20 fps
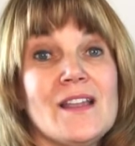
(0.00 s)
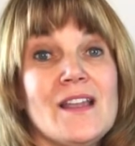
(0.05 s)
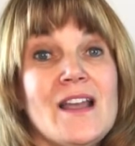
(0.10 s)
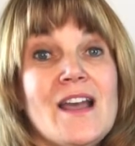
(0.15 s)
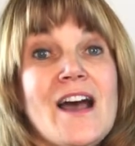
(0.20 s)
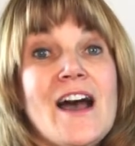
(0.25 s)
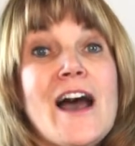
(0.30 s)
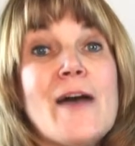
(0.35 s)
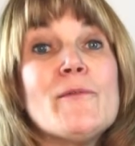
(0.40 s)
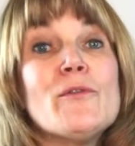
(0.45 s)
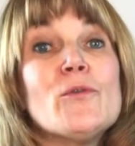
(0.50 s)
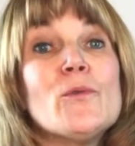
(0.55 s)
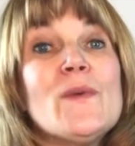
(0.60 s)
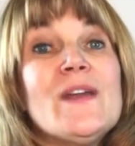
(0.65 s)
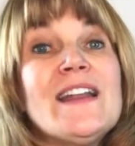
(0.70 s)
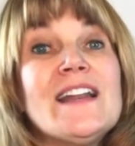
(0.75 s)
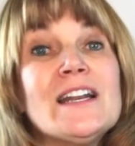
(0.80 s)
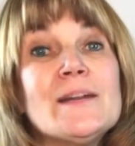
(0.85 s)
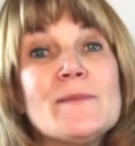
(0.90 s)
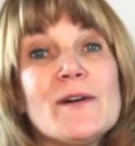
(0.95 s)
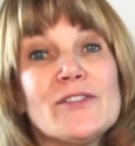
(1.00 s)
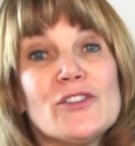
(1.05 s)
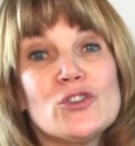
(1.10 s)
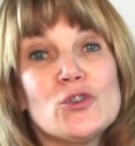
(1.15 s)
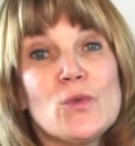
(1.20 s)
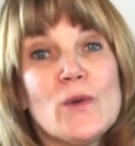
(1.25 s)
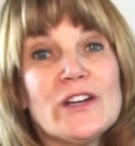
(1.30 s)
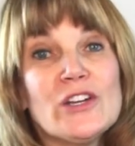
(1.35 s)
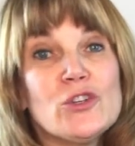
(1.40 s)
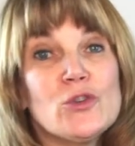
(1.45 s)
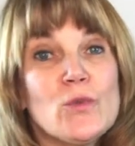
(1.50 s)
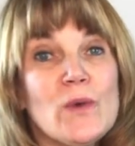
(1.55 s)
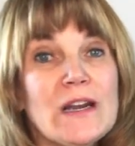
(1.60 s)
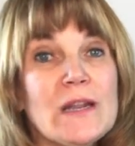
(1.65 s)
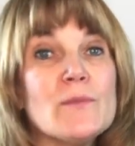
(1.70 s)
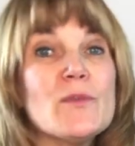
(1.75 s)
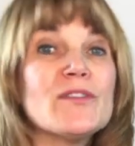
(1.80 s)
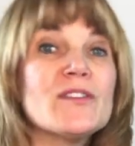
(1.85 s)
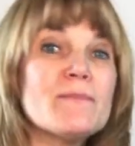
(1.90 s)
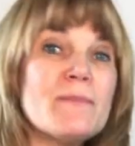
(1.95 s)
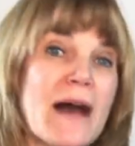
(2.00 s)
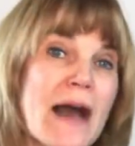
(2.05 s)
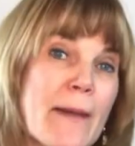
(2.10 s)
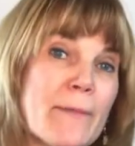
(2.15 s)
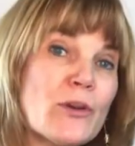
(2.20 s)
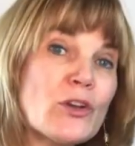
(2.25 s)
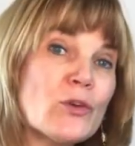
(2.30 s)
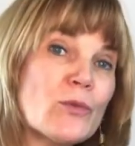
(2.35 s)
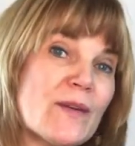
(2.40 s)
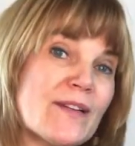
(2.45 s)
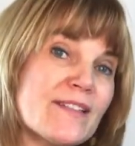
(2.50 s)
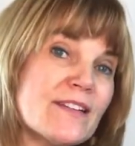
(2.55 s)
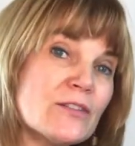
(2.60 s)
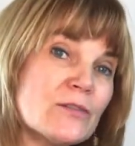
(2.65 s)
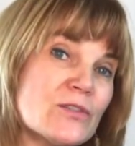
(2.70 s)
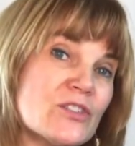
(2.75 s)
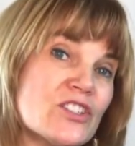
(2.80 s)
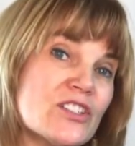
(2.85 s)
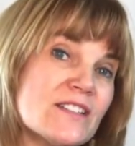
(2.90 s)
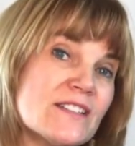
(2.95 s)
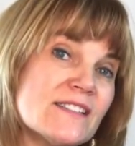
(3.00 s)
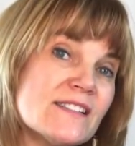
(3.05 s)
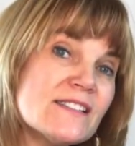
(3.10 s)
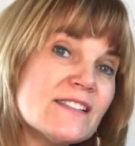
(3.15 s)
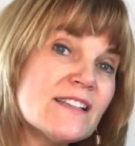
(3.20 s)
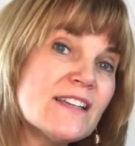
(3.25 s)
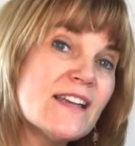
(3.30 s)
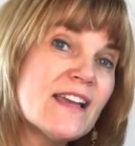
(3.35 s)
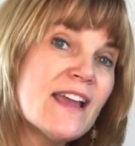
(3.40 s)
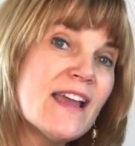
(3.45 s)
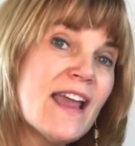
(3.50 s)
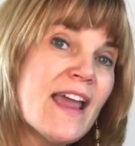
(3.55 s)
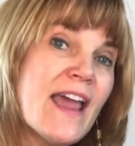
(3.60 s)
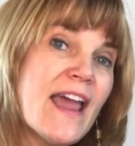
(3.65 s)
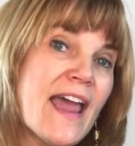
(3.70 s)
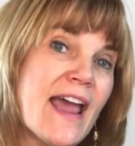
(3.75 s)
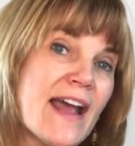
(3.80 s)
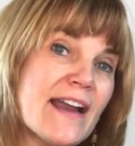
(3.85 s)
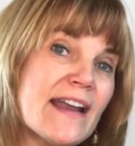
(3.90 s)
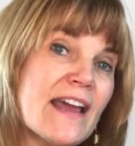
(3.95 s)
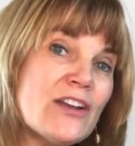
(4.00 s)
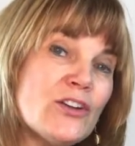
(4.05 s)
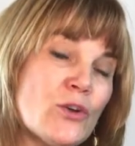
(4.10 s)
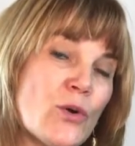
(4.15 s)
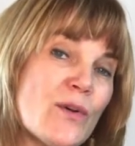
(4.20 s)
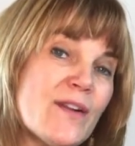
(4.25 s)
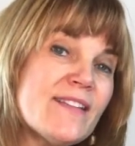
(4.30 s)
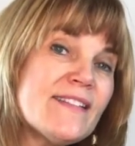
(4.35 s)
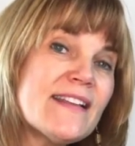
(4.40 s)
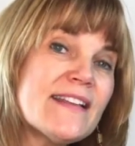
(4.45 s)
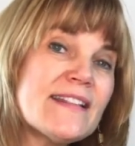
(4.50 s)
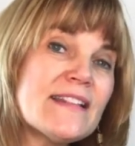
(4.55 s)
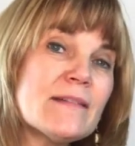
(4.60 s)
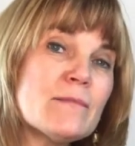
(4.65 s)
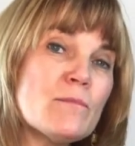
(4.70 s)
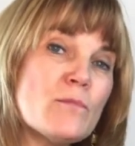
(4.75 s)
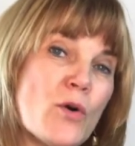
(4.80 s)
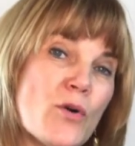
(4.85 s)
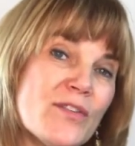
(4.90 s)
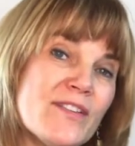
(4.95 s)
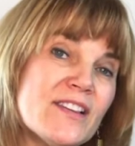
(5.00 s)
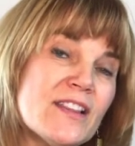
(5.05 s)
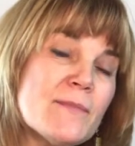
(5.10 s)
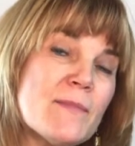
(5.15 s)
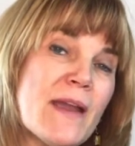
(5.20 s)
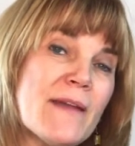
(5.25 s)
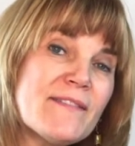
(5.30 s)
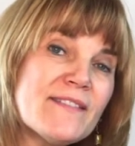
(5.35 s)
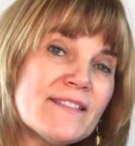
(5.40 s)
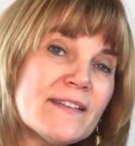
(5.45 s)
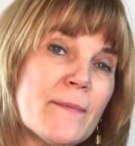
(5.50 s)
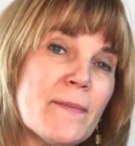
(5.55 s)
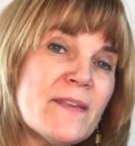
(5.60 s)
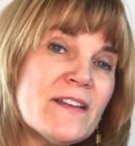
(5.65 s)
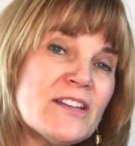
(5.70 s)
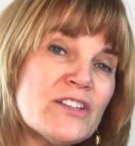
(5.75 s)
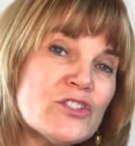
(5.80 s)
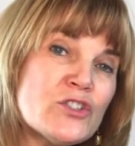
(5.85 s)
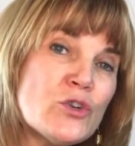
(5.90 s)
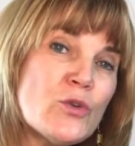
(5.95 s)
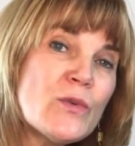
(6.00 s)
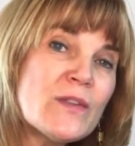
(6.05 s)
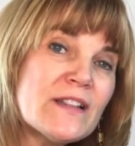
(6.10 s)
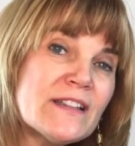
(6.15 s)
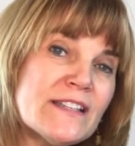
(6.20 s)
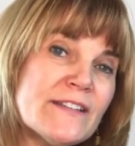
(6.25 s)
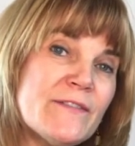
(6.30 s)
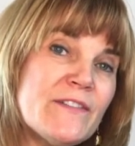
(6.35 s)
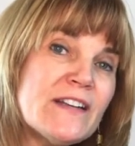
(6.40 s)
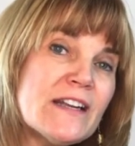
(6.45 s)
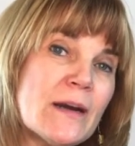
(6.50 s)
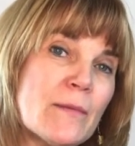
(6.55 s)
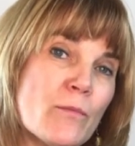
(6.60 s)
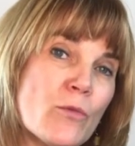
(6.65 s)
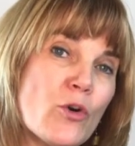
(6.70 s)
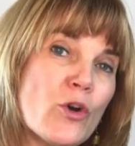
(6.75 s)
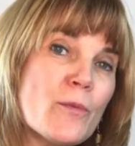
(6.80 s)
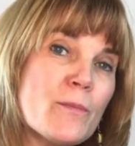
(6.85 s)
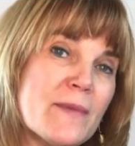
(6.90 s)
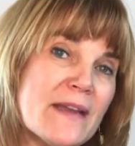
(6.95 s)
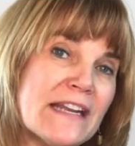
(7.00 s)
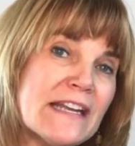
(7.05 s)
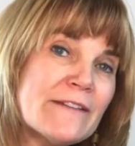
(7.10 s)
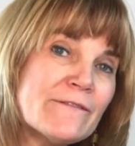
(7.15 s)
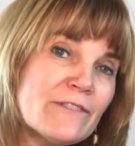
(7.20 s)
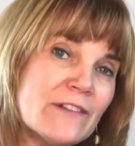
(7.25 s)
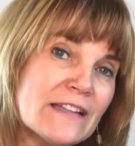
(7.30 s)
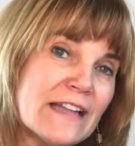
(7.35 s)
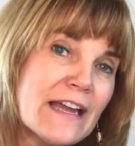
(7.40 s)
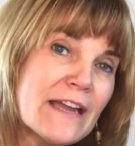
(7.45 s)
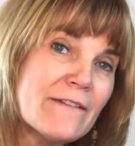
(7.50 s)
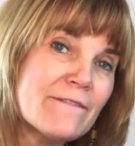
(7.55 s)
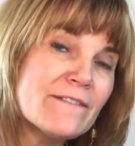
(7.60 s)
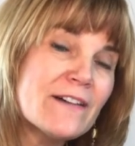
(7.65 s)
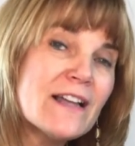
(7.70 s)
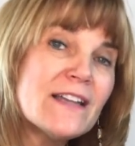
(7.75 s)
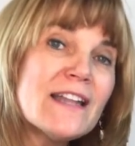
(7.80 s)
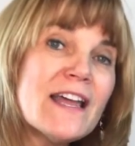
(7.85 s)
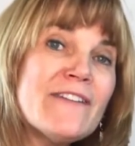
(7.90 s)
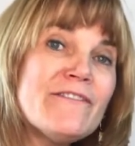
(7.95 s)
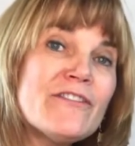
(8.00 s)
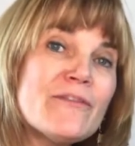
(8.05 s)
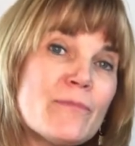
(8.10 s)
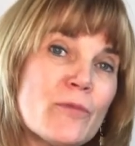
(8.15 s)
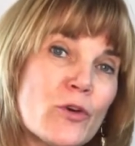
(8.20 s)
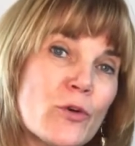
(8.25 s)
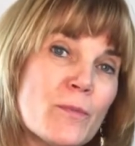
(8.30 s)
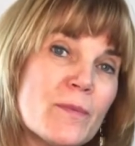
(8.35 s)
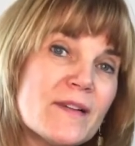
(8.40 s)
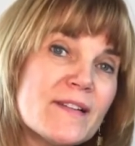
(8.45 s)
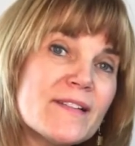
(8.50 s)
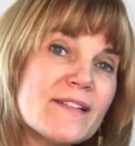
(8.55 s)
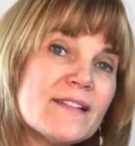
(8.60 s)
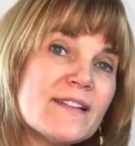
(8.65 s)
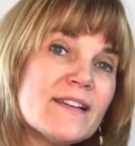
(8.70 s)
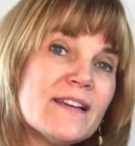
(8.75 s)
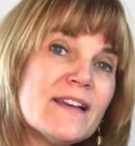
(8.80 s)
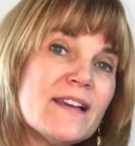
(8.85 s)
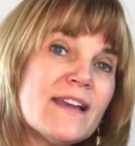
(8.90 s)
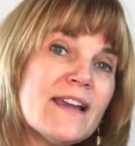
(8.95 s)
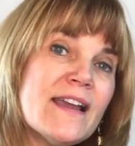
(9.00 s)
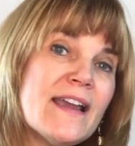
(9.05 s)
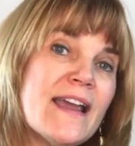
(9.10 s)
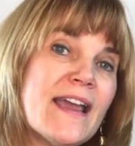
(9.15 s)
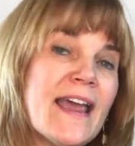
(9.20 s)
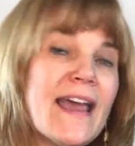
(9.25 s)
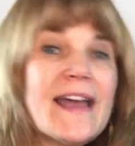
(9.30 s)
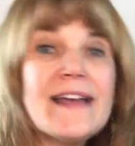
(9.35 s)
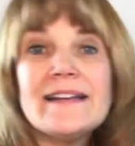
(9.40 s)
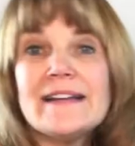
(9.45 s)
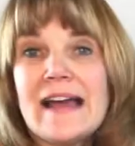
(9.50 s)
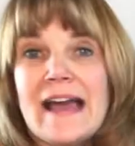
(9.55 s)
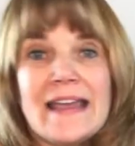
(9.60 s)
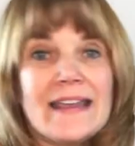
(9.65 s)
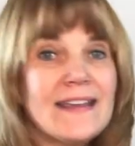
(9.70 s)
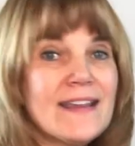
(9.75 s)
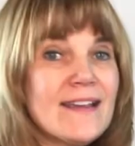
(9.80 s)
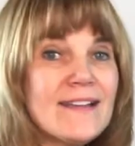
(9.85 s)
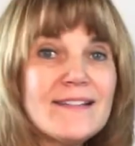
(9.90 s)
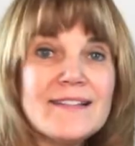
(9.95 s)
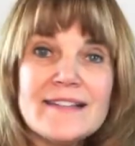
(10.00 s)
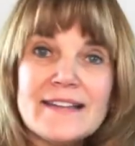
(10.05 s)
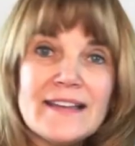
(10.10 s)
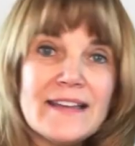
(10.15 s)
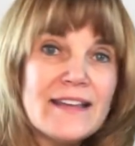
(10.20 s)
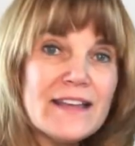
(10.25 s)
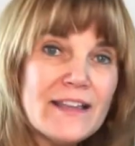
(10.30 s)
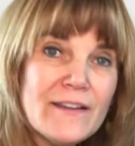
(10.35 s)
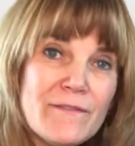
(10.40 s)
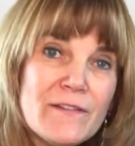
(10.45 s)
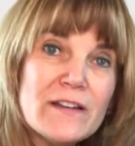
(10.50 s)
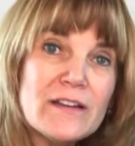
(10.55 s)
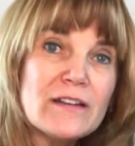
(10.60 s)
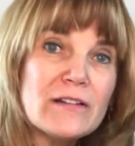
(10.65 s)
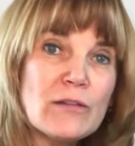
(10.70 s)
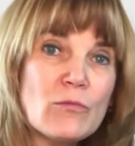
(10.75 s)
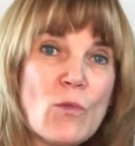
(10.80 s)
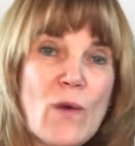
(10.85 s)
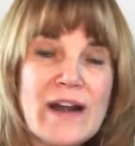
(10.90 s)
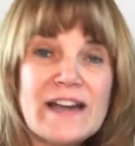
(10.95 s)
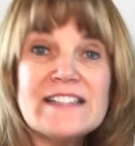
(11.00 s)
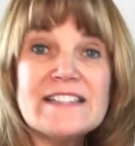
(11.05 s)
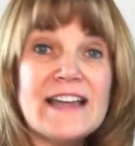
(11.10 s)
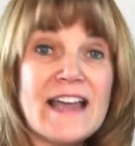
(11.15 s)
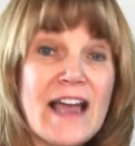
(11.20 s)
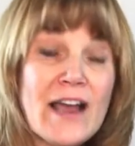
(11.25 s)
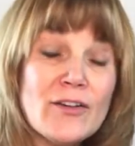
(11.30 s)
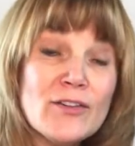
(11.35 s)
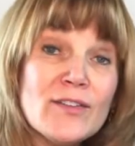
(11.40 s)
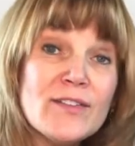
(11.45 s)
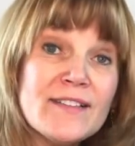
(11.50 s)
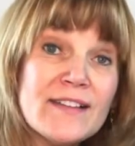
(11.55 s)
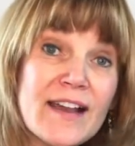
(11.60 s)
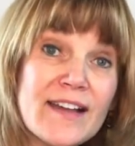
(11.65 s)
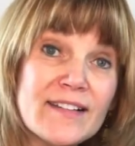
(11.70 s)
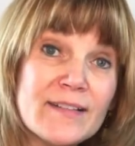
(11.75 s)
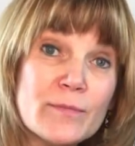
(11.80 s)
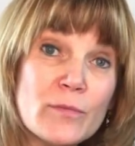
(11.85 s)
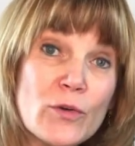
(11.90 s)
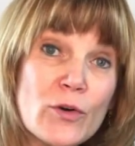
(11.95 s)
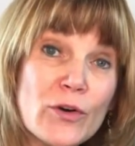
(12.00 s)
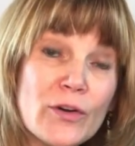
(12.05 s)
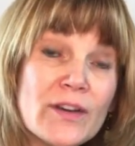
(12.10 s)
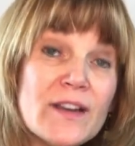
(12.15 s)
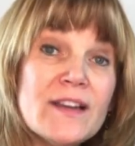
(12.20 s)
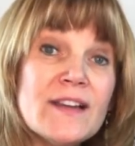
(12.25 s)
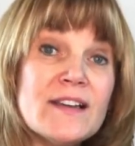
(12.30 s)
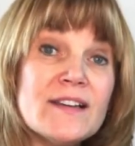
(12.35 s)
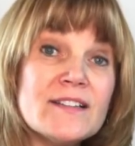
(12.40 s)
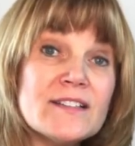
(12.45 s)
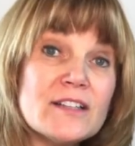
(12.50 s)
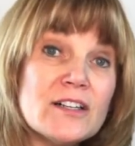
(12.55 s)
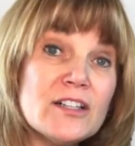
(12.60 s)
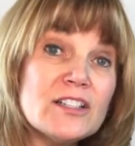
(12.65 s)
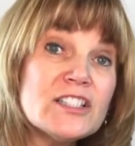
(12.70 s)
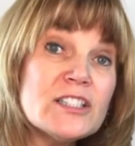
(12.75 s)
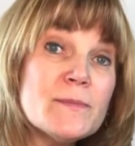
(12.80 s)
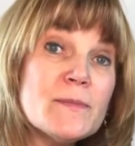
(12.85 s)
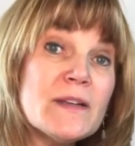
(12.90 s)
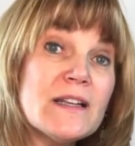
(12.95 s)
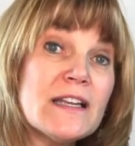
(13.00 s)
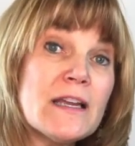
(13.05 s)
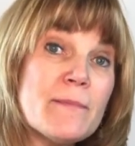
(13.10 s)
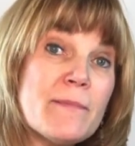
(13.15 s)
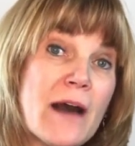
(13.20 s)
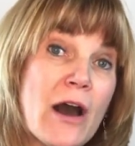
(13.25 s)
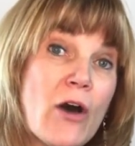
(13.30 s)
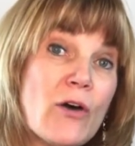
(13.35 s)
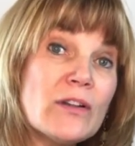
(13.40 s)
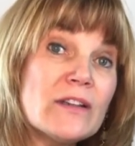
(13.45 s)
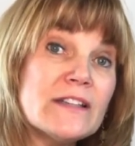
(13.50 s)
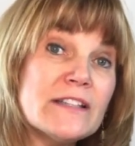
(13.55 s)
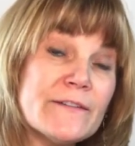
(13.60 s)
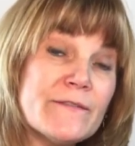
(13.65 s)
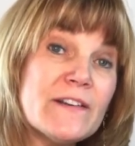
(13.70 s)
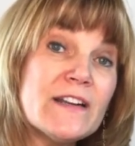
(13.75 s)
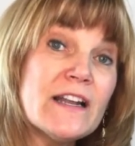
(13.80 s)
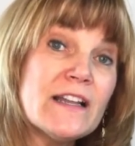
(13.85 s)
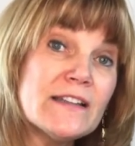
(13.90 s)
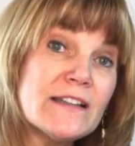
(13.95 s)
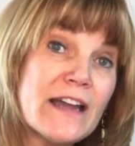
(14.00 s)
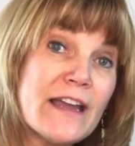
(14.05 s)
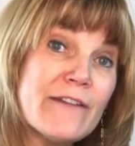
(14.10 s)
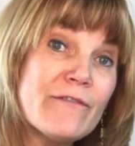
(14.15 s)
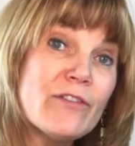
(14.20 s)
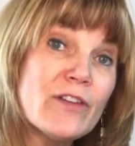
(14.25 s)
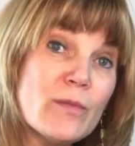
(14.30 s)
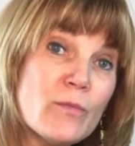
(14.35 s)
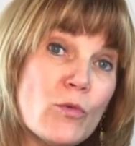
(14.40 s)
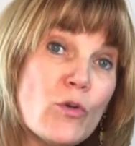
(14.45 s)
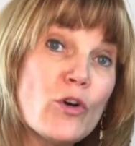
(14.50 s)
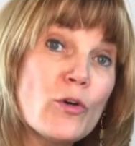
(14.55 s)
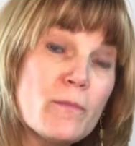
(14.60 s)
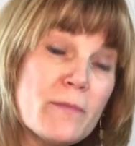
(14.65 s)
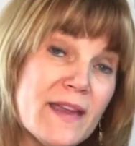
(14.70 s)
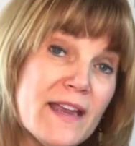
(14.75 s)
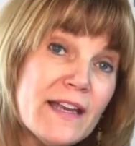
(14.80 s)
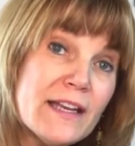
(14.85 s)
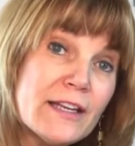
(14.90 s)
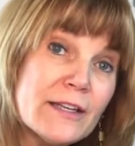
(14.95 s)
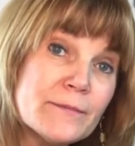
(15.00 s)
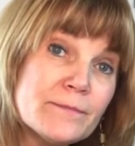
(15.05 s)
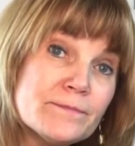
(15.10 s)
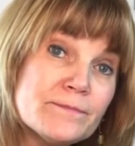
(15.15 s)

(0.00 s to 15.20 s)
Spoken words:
I've been reading about the 2020 most popular resolutions, and I noticed that most of them have something to do with living a more meaningful life, a life of purpose. And I guess even wanting to exercise more is ultimately about living a life with more meaning.